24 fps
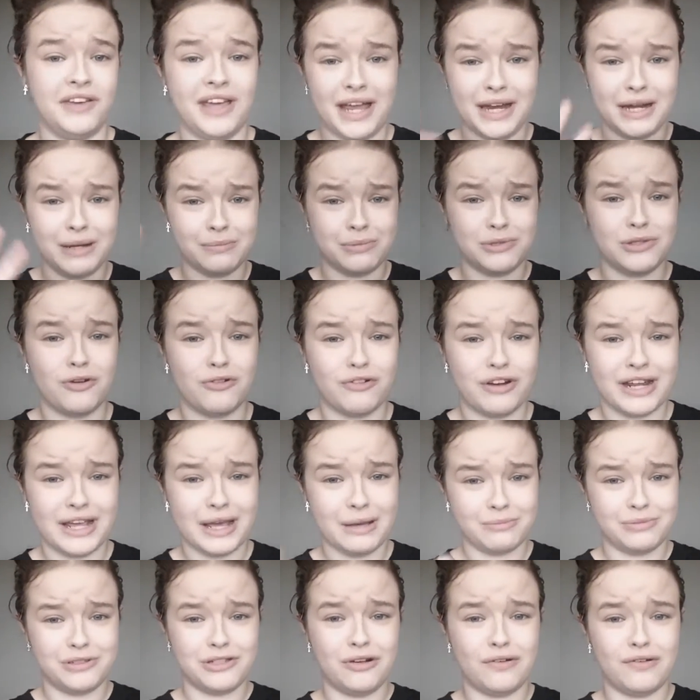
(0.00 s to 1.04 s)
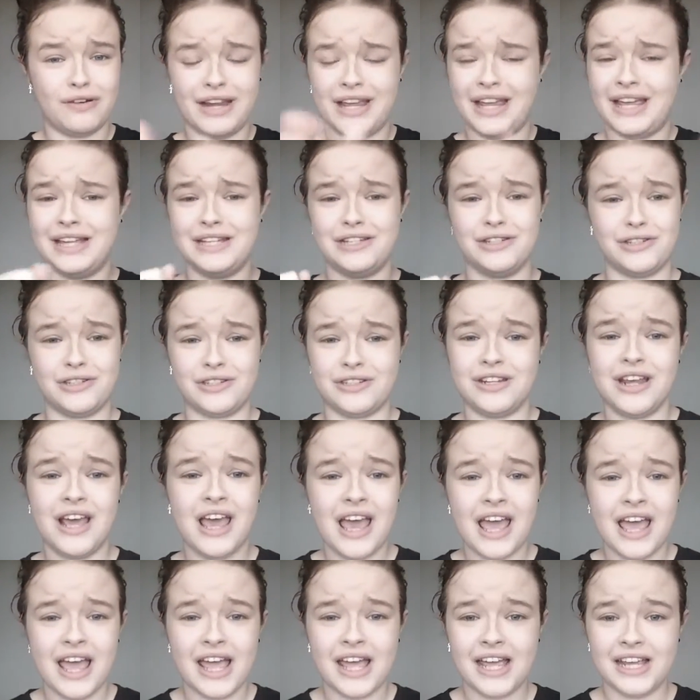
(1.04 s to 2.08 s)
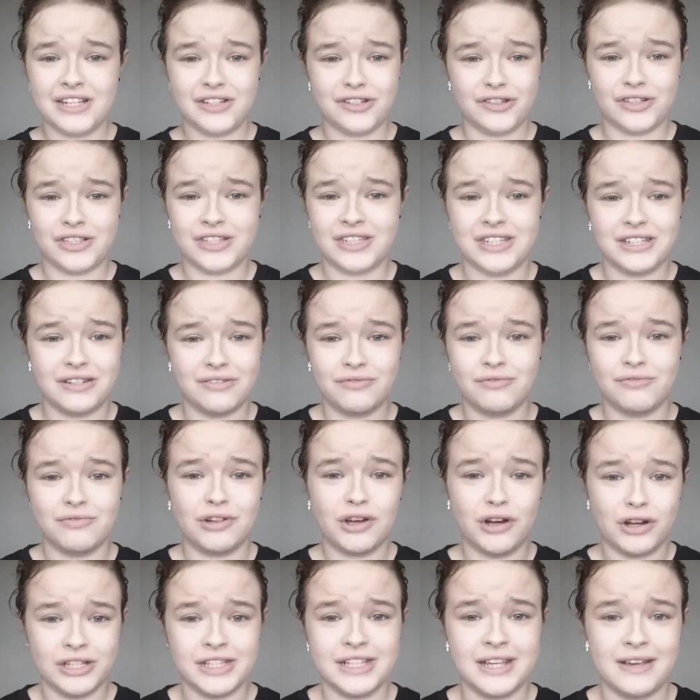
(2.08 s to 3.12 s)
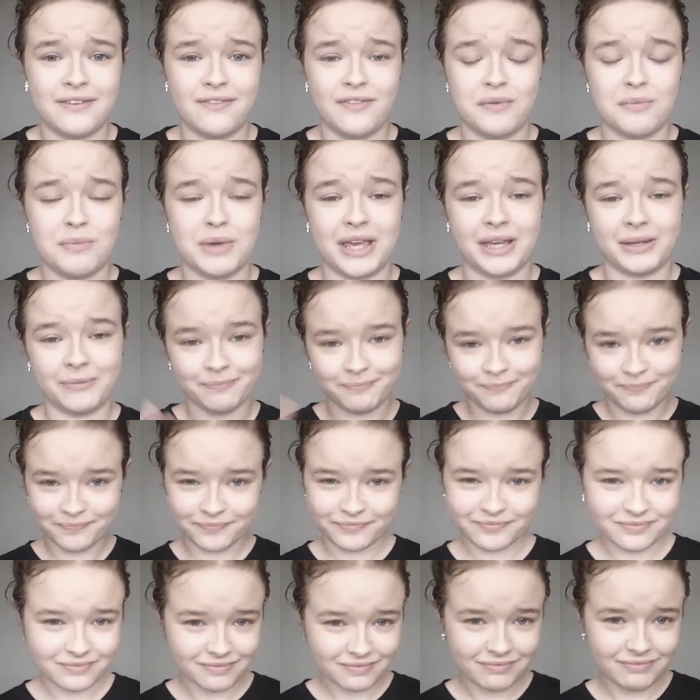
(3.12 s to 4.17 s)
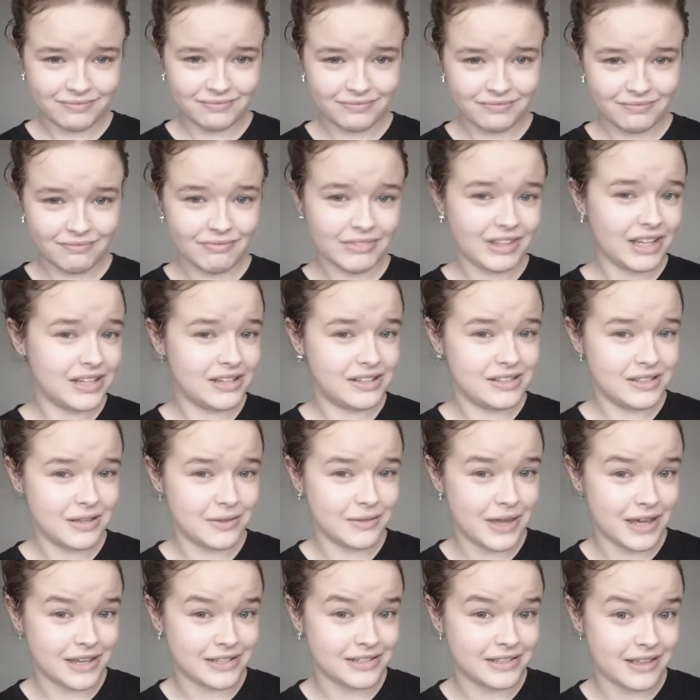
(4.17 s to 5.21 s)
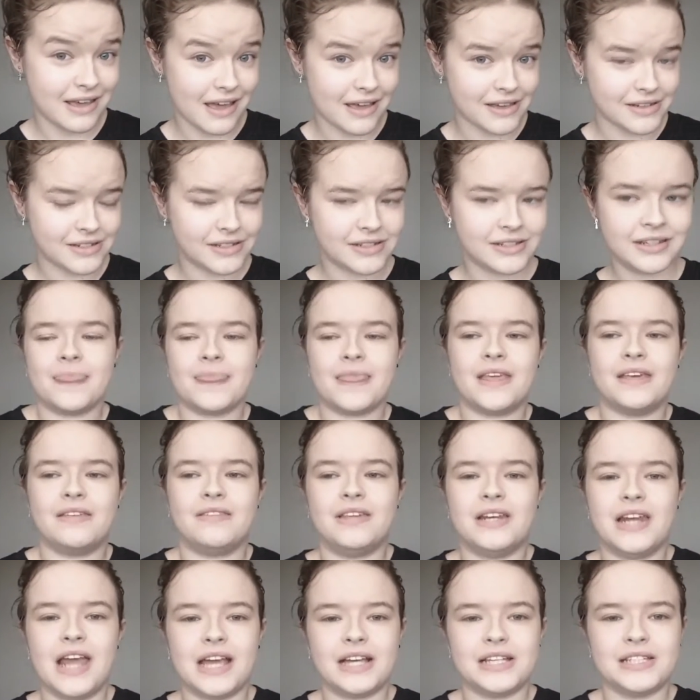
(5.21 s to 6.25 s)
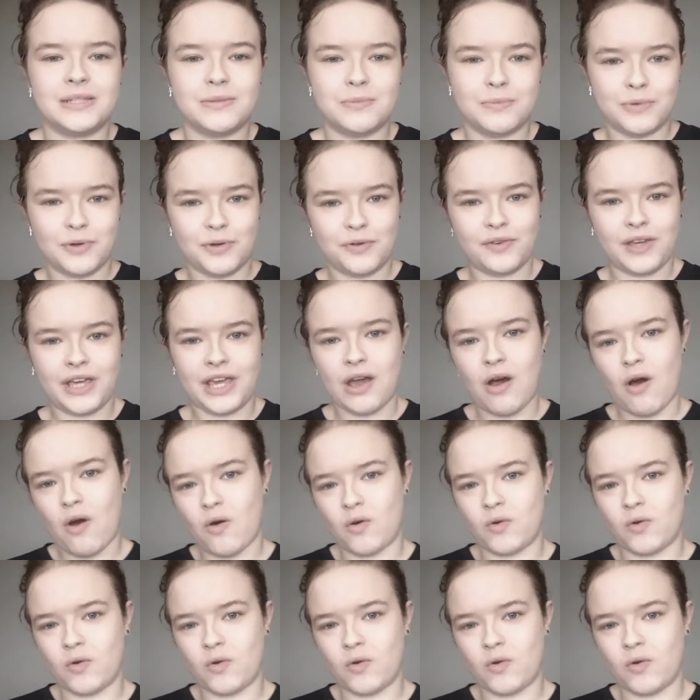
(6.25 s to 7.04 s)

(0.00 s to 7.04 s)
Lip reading: movie, and I'm sorry, it just didn't cut it for me. So there's that. The next movie